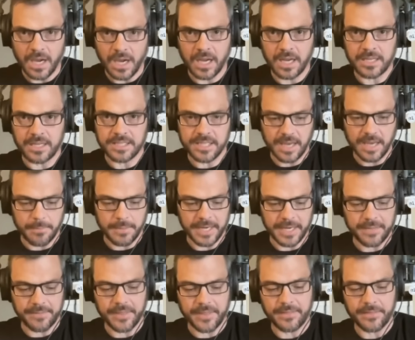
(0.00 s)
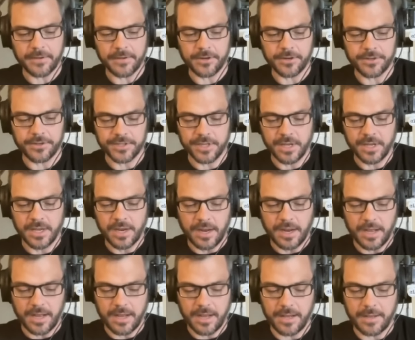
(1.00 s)
is coming, and then there's
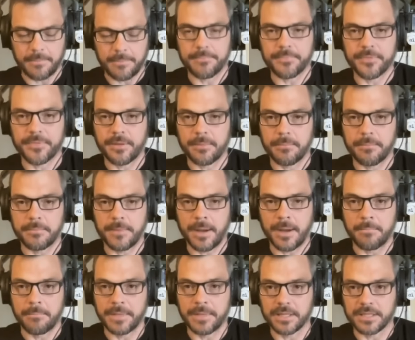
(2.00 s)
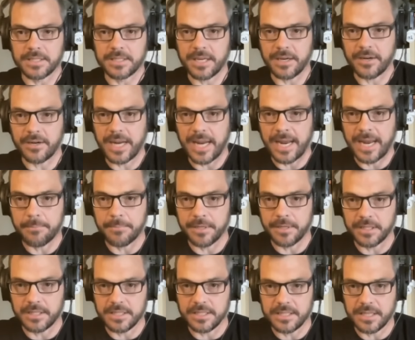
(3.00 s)
the military
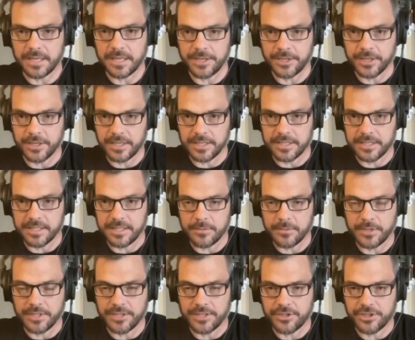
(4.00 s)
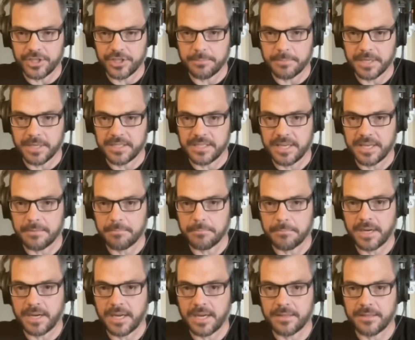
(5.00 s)
ambulance that you're going to see when this Jeep gets hit
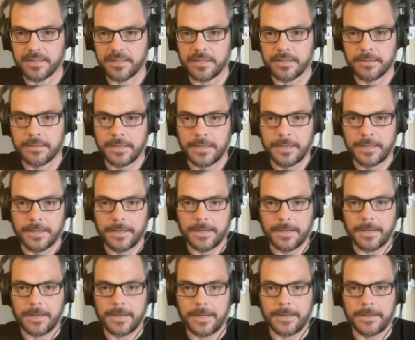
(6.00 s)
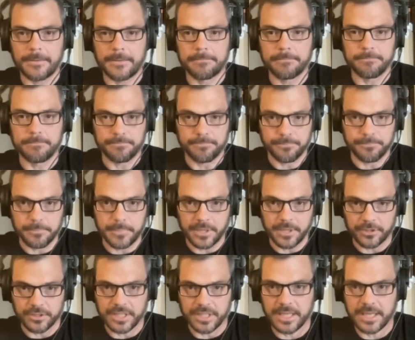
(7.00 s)
behind the
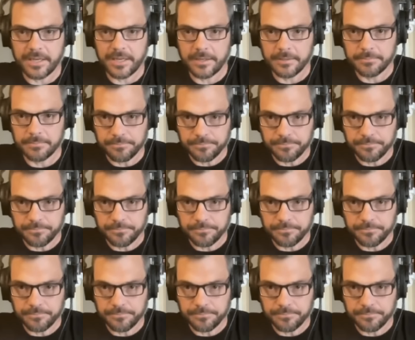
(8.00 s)
building here.